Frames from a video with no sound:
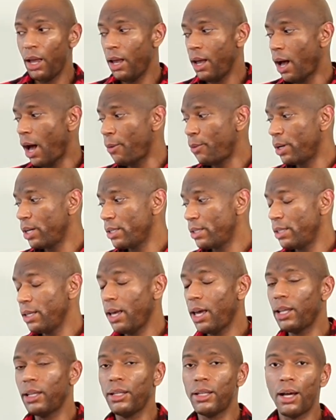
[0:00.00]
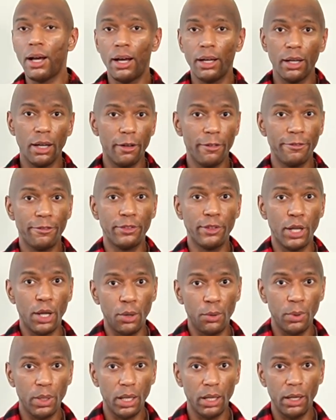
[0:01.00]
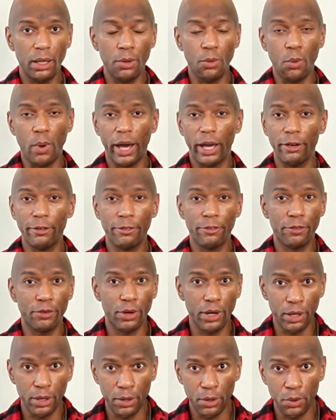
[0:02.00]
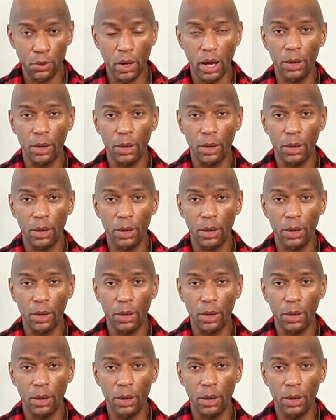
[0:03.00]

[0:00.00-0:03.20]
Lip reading: I want to see a long, flowy white fro.